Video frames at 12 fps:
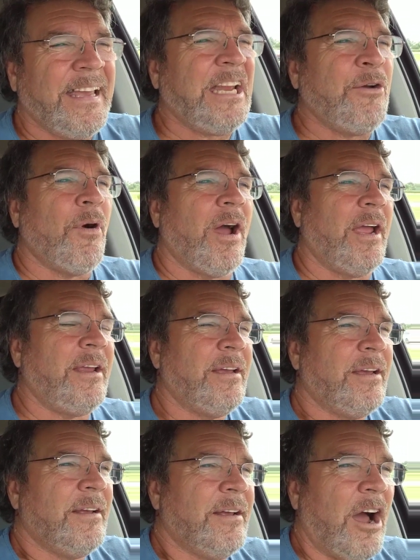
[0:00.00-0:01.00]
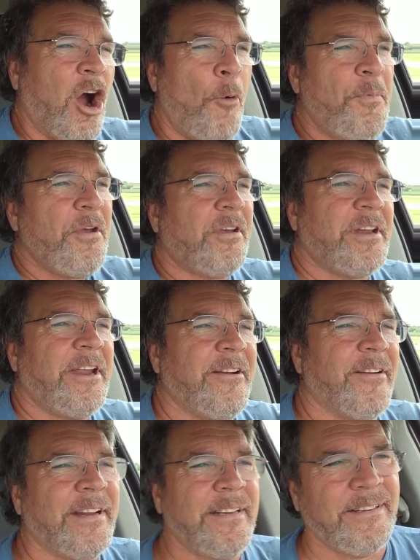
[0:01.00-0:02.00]
anyway, I hope you can
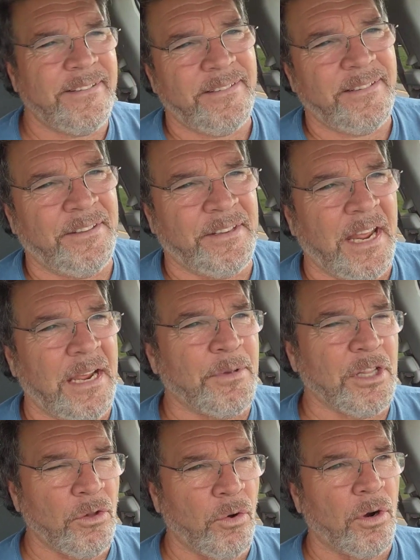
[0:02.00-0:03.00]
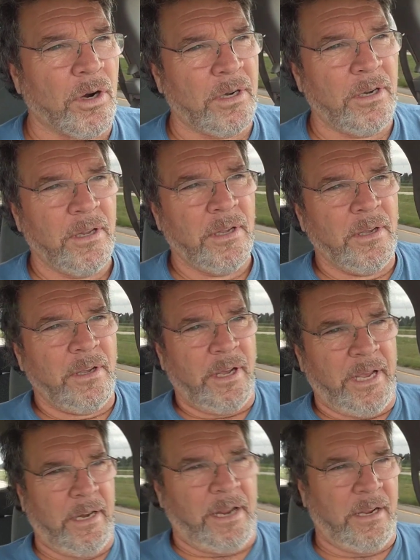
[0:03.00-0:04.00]
hear it in the name of the Lord
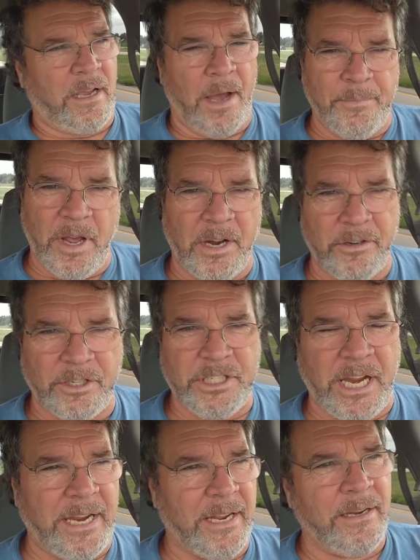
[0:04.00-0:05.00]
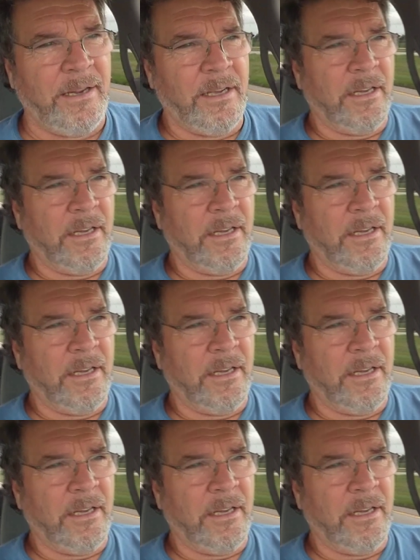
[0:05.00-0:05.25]
and, and come to understand